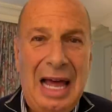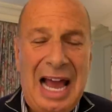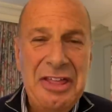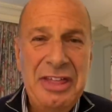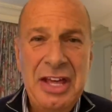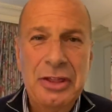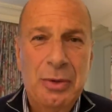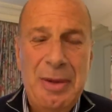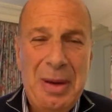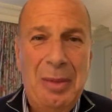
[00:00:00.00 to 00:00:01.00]
I think the
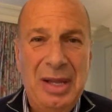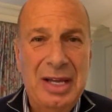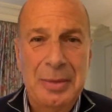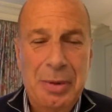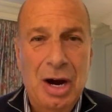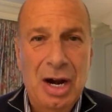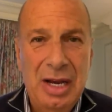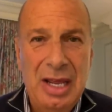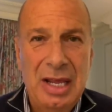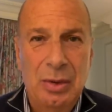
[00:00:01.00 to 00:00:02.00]
Republican
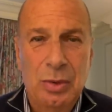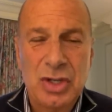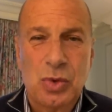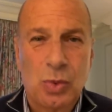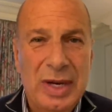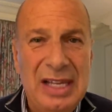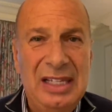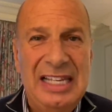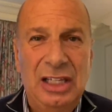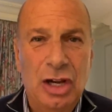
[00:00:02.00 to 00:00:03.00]
Party was
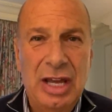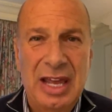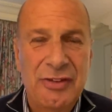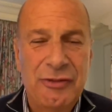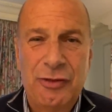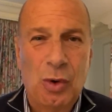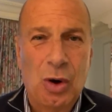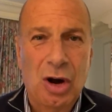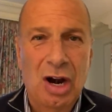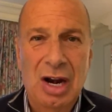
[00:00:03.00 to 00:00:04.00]
really looking
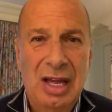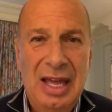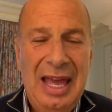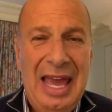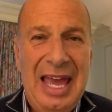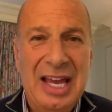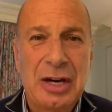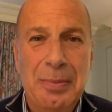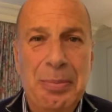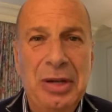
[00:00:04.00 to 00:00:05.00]
for a
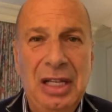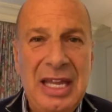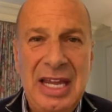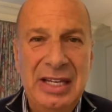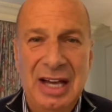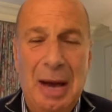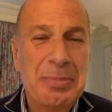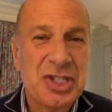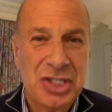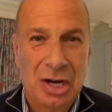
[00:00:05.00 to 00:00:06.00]
complete
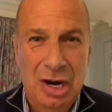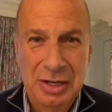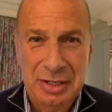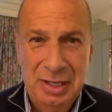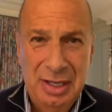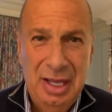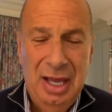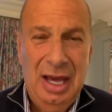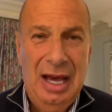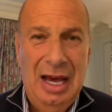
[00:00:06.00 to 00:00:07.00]
upstart.
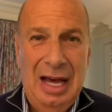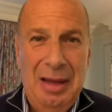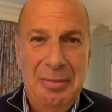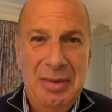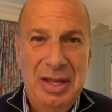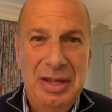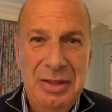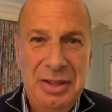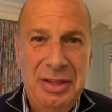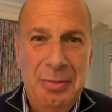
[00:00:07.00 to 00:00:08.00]
Um,
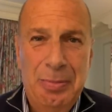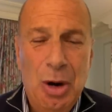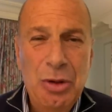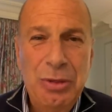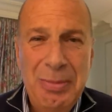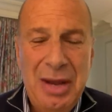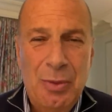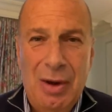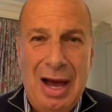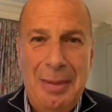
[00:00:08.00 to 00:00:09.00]
both Mitt
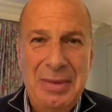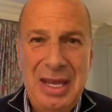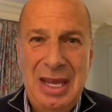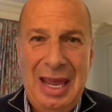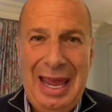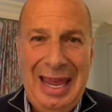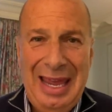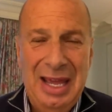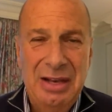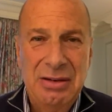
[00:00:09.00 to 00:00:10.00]
Romney
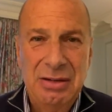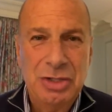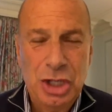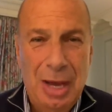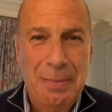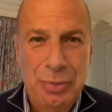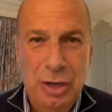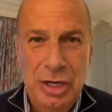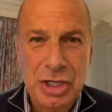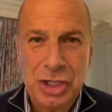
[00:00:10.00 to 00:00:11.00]
and Jeb
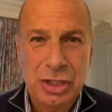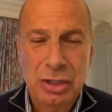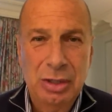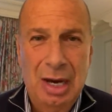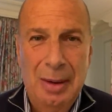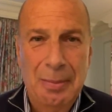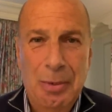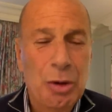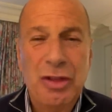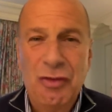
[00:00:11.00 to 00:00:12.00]
Bush uh,
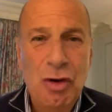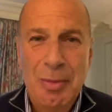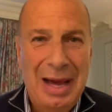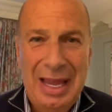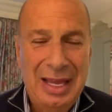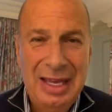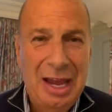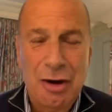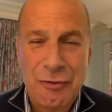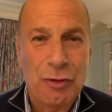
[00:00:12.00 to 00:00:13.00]
both of whom I
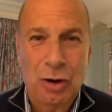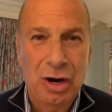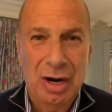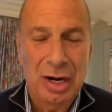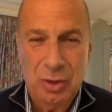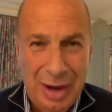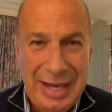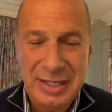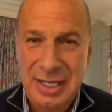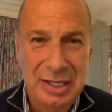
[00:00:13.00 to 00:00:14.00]
care for a
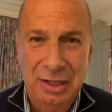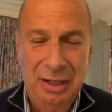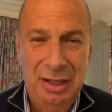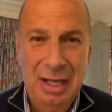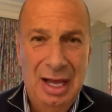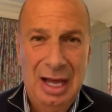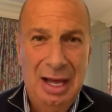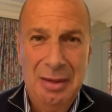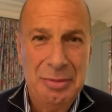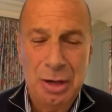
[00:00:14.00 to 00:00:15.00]
great deal.
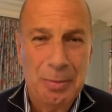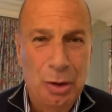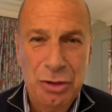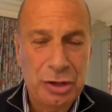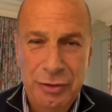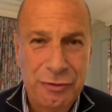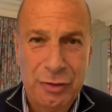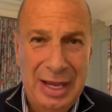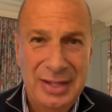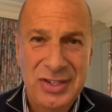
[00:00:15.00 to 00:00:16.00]
Uh, they're both good
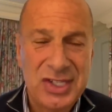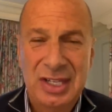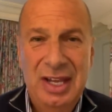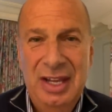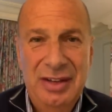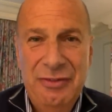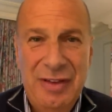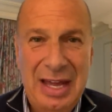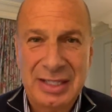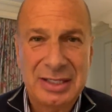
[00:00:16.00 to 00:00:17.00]
friends. In
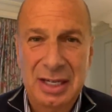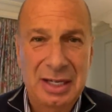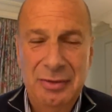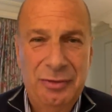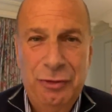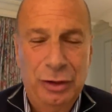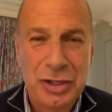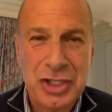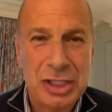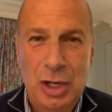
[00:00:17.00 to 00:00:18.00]
fact, uh, full
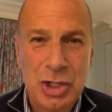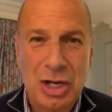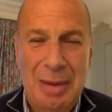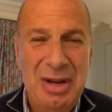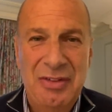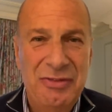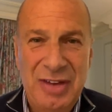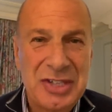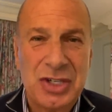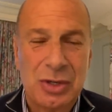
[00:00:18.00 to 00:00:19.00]
disclosure, I'm an
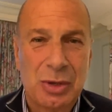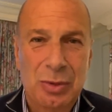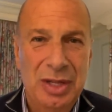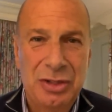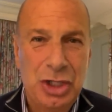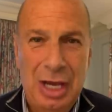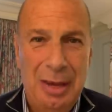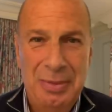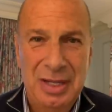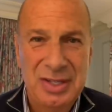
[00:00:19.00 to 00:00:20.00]
investor with
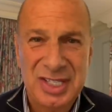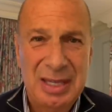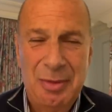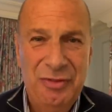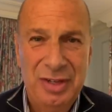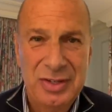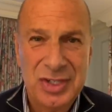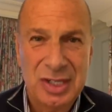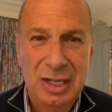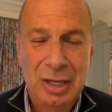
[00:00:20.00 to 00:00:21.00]
Jeb in some of
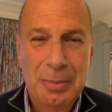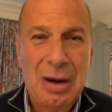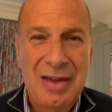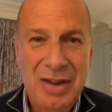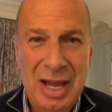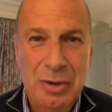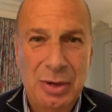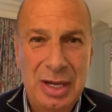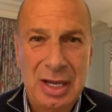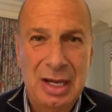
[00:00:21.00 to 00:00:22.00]
his private
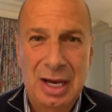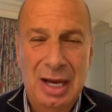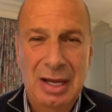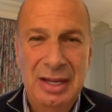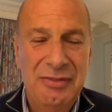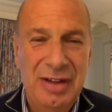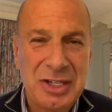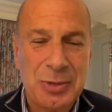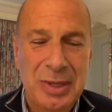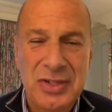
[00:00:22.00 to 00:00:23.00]
equity uh,
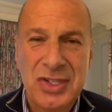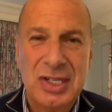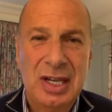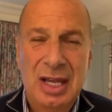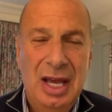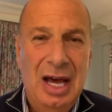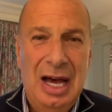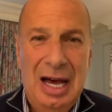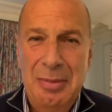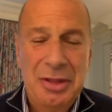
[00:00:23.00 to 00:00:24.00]
investments.
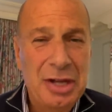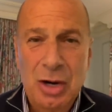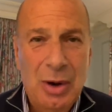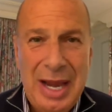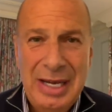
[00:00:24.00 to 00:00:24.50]
Um, they're great